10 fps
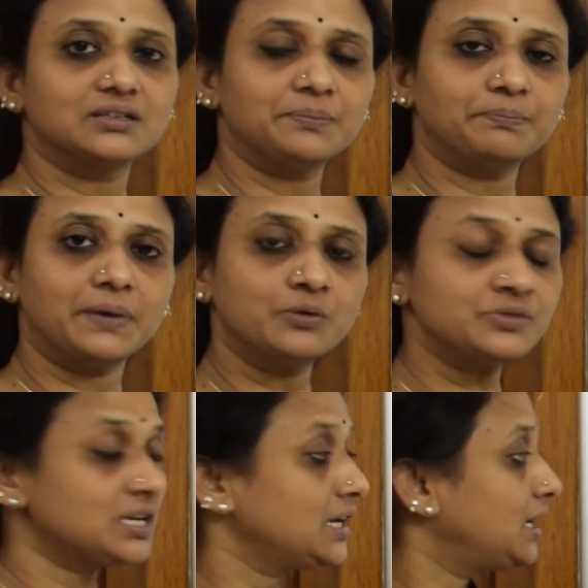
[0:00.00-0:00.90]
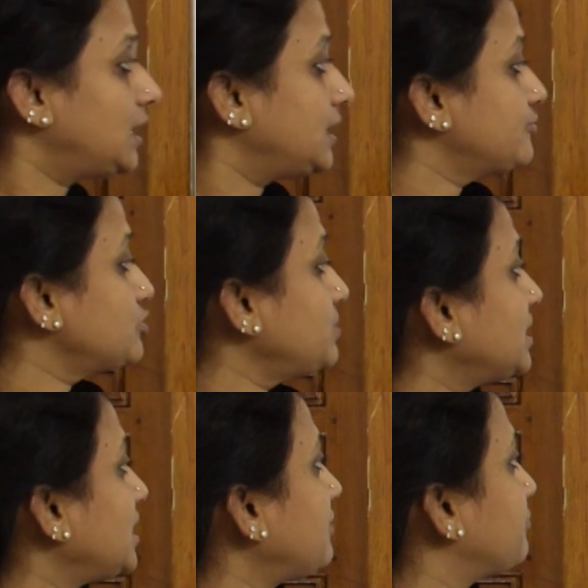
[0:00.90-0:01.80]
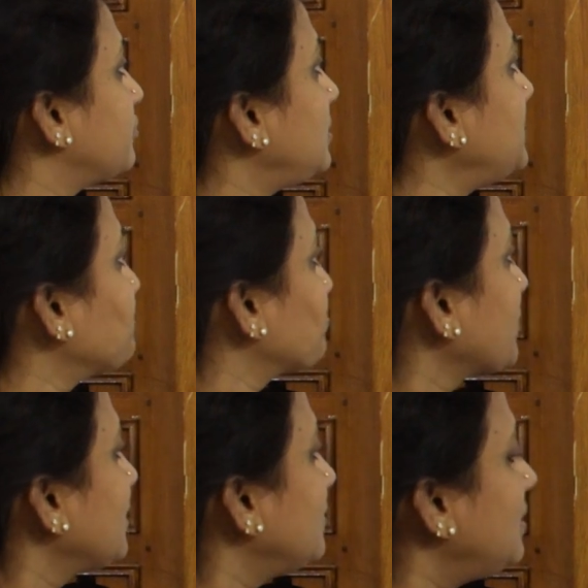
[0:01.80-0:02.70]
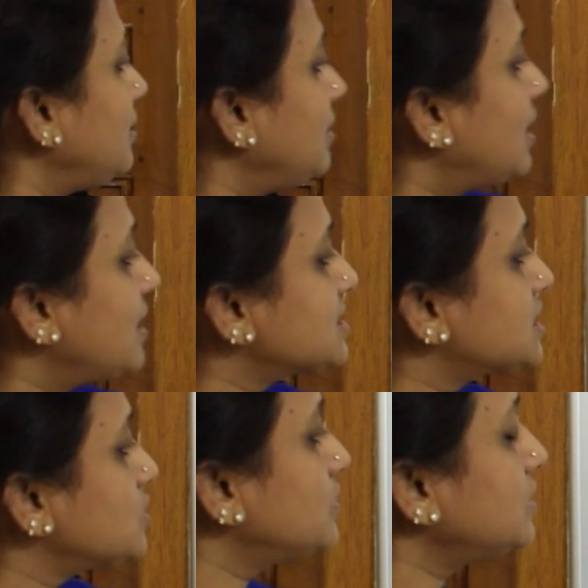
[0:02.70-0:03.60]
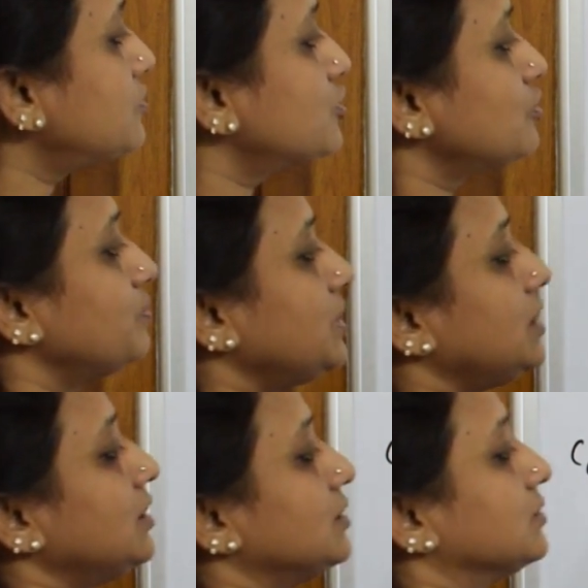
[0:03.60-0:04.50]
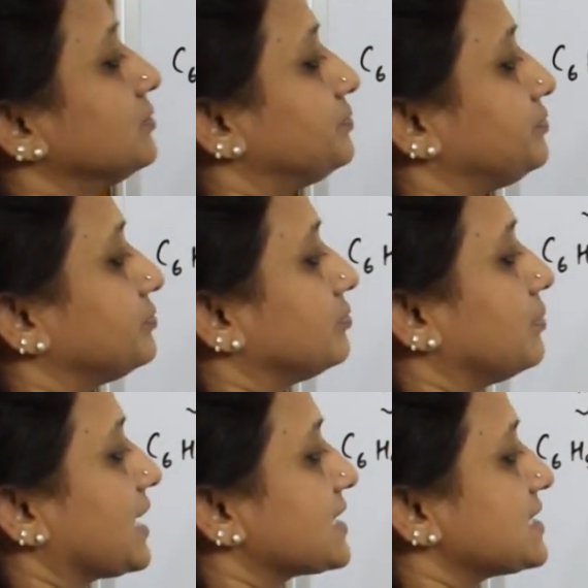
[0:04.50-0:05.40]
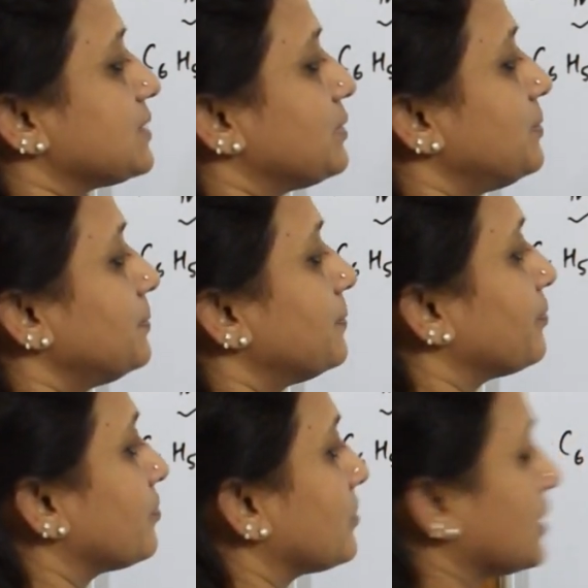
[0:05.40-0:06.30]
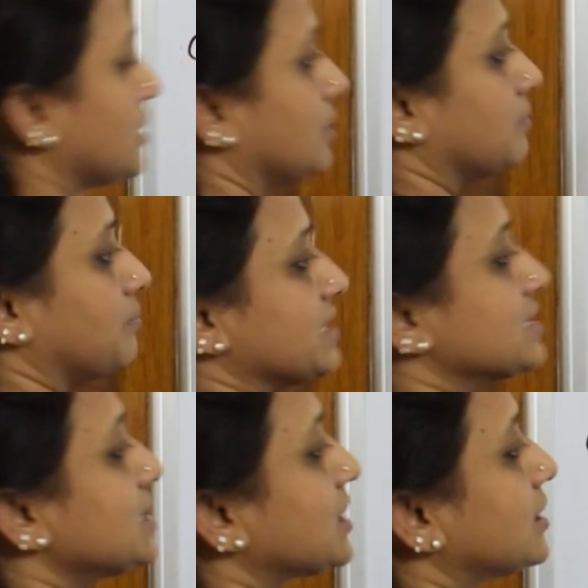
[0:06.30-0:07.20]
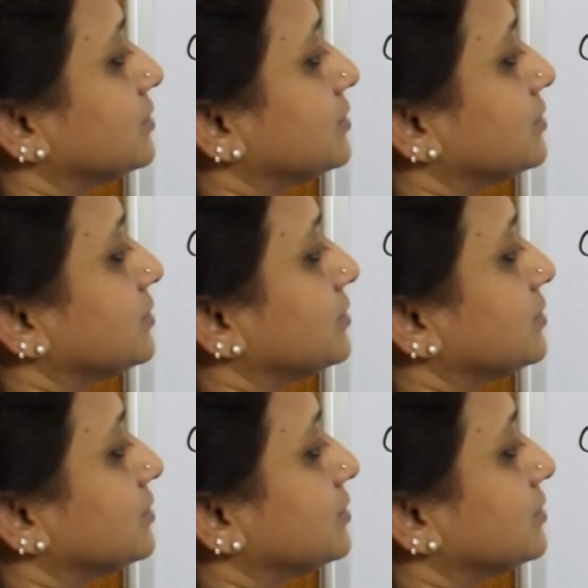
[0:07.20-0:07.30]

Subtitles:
compounds, I have to be careful. The last one should be maximum, basic,